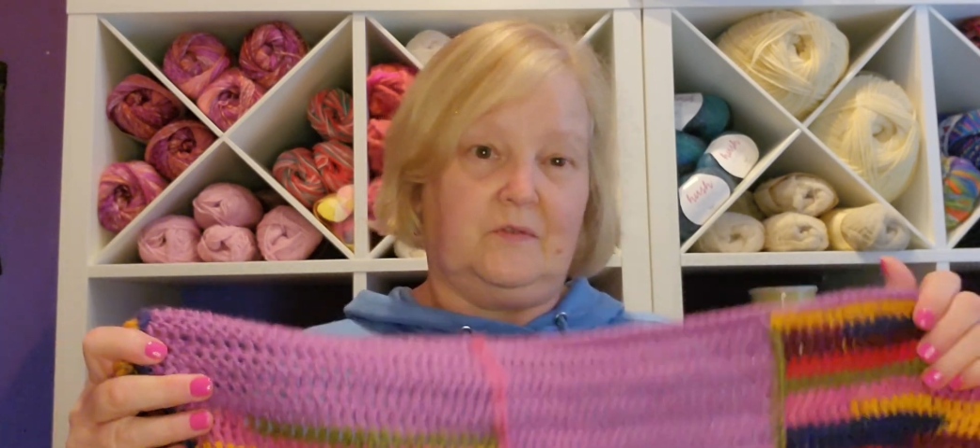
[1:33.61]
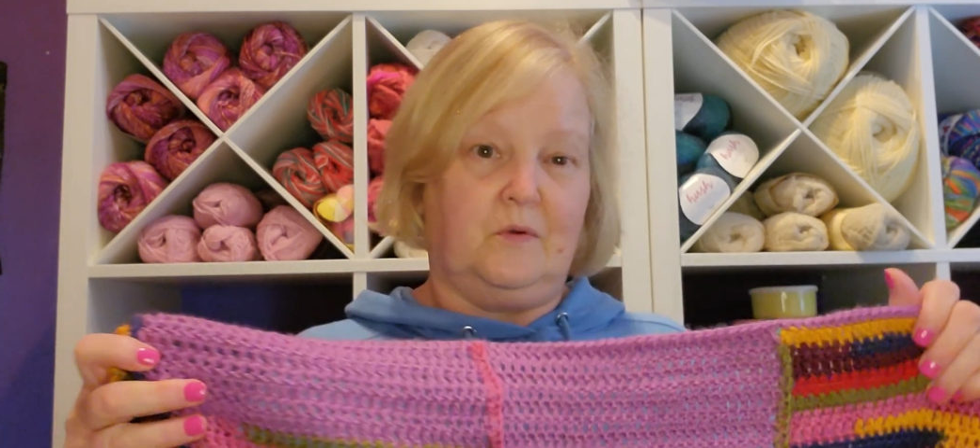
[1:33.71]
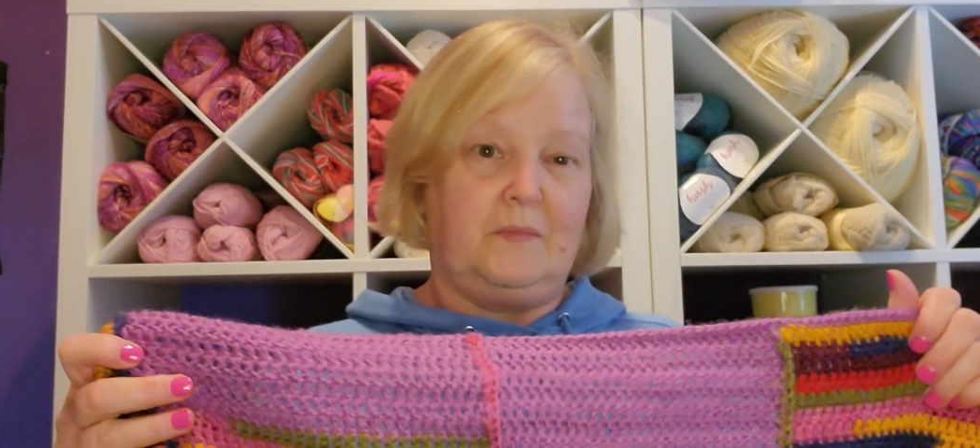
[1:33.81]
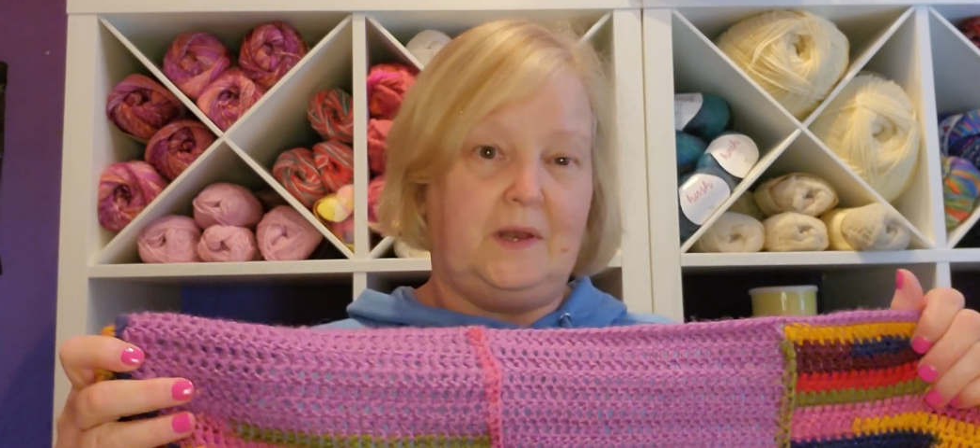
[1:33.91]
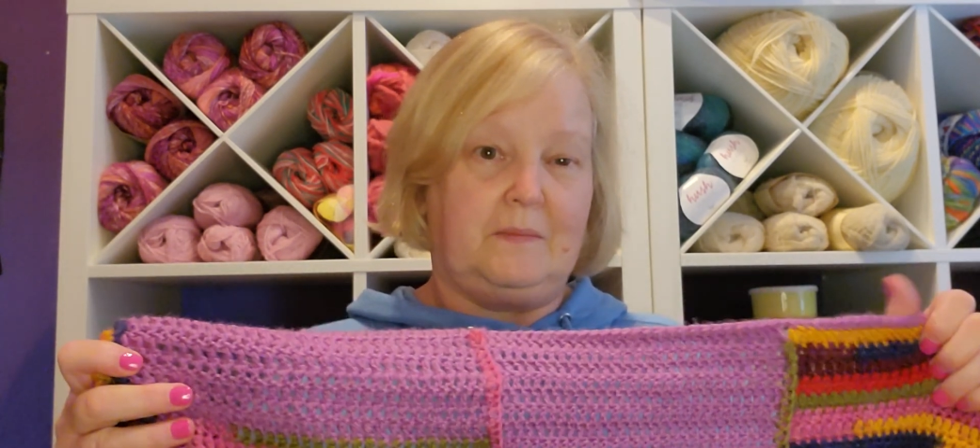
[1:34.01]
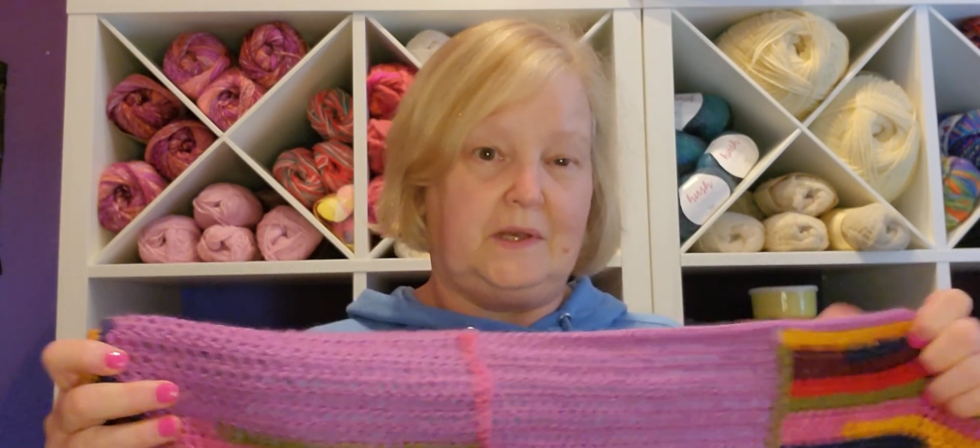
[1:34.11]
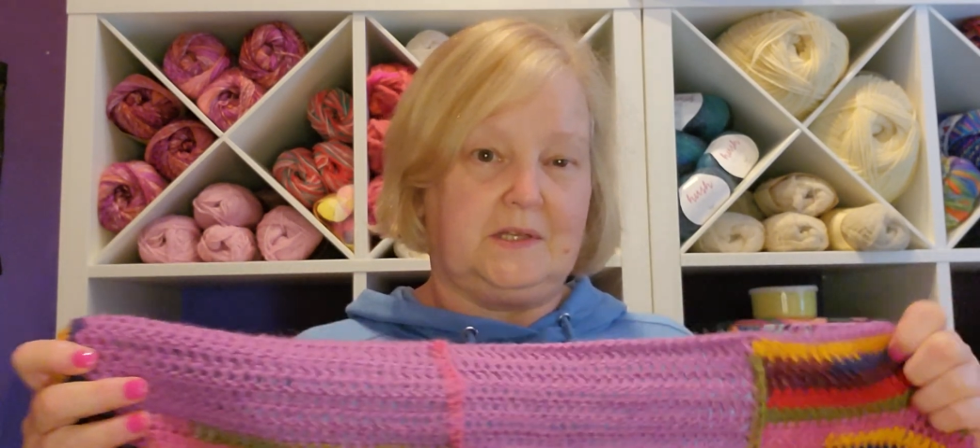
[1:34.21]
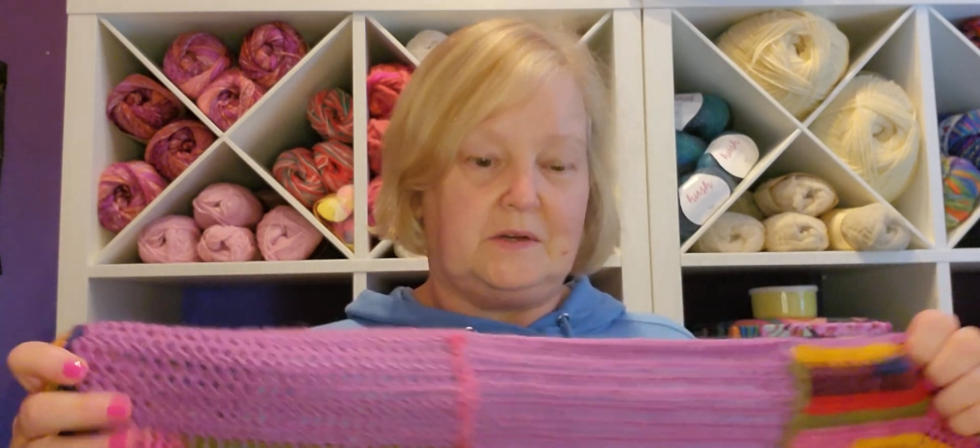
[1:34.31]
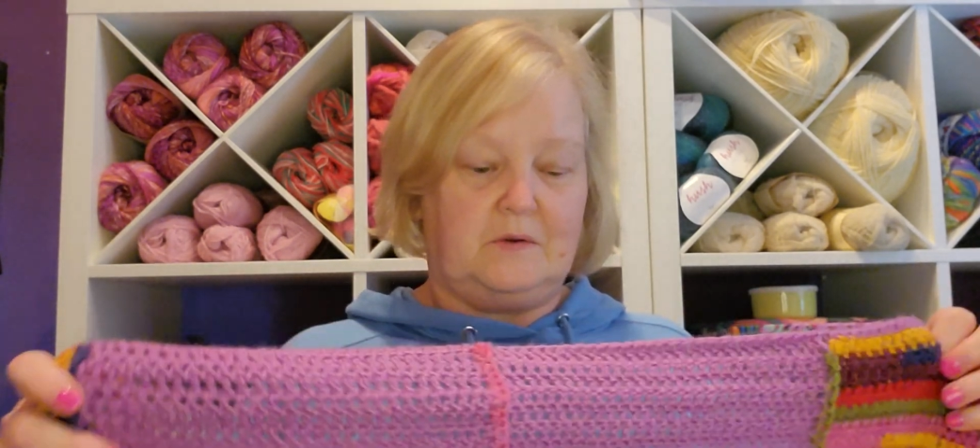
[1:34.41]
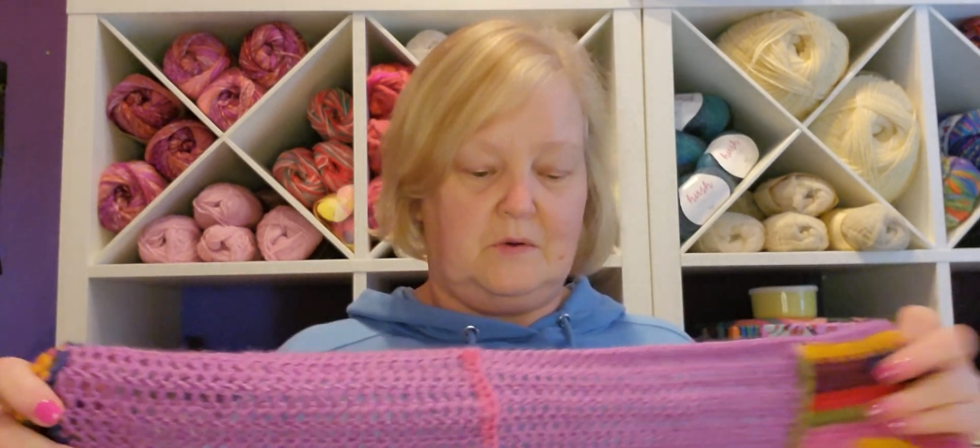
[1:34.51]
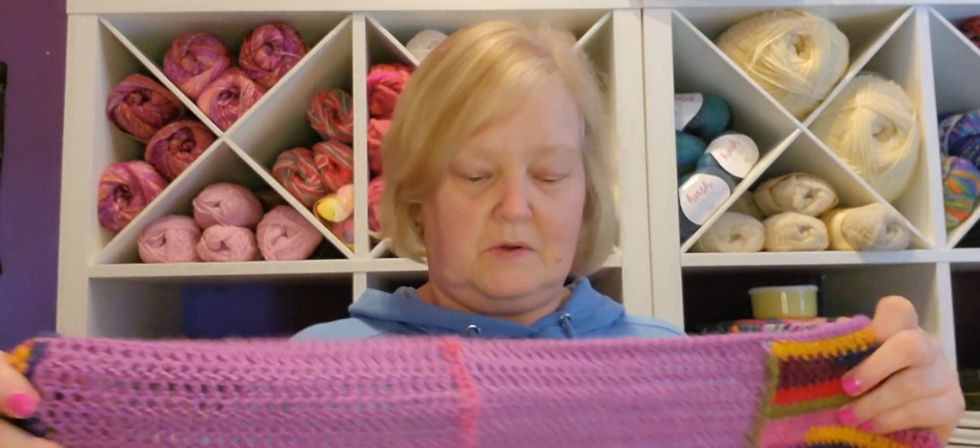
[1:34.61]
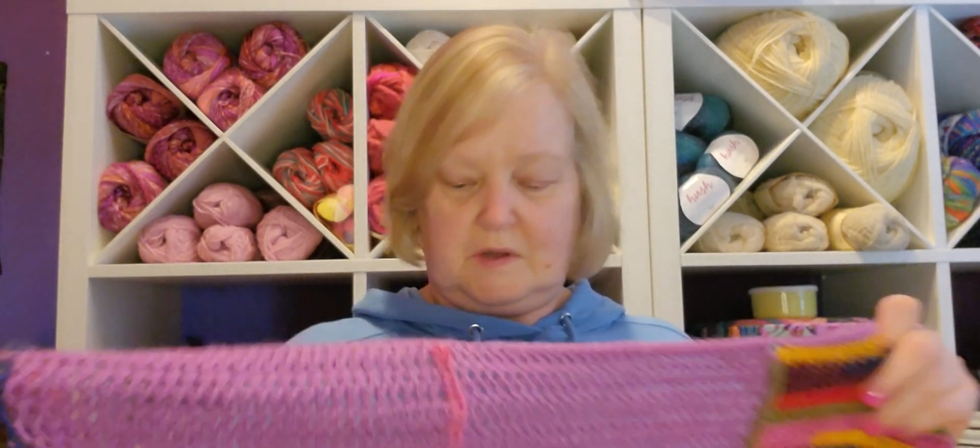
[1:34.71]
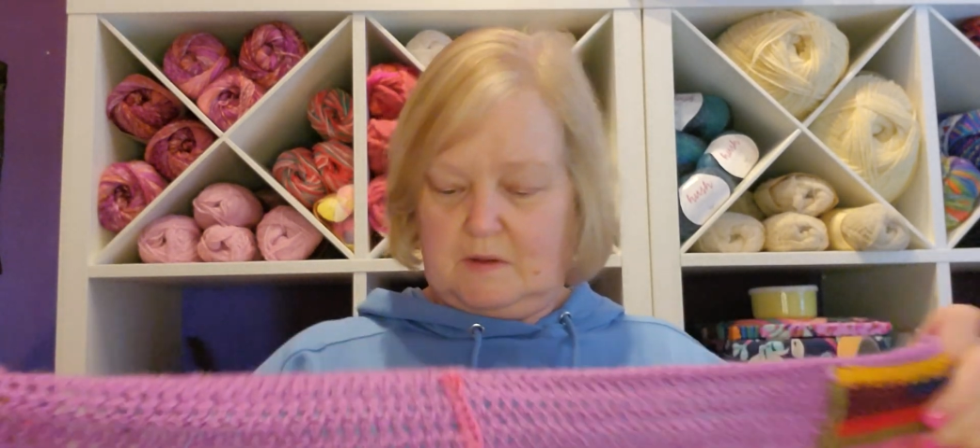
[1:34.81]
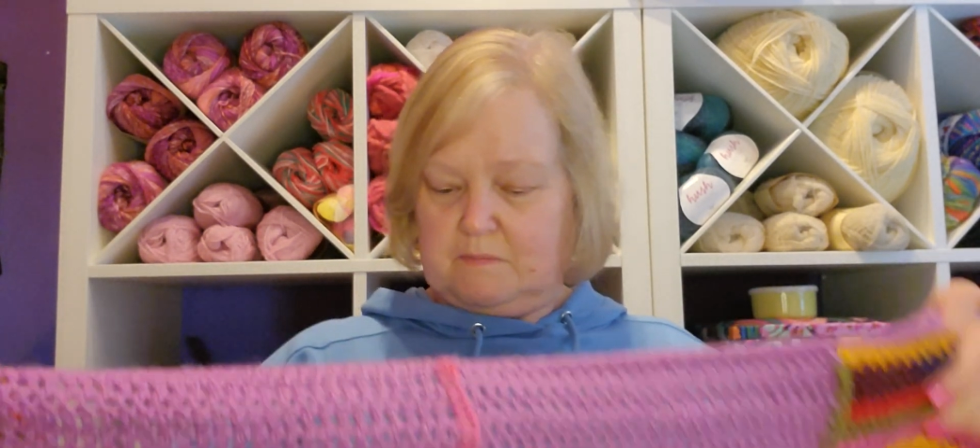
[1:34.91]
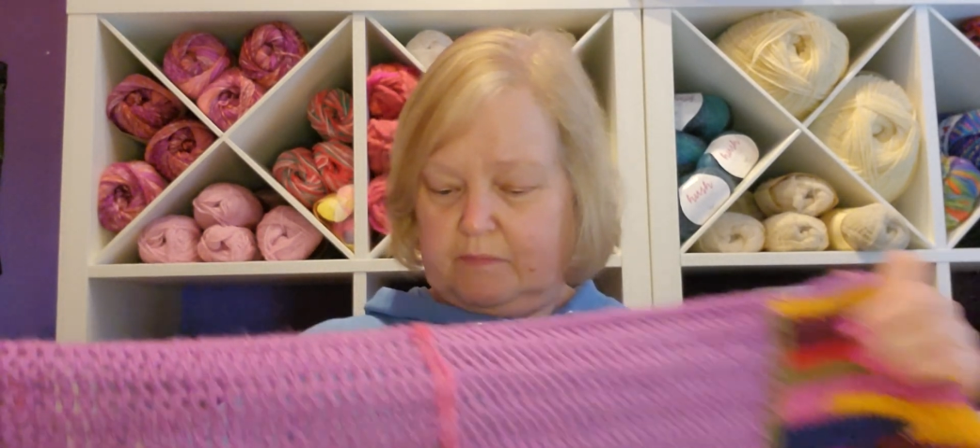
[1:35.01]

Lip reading: 4mm hook.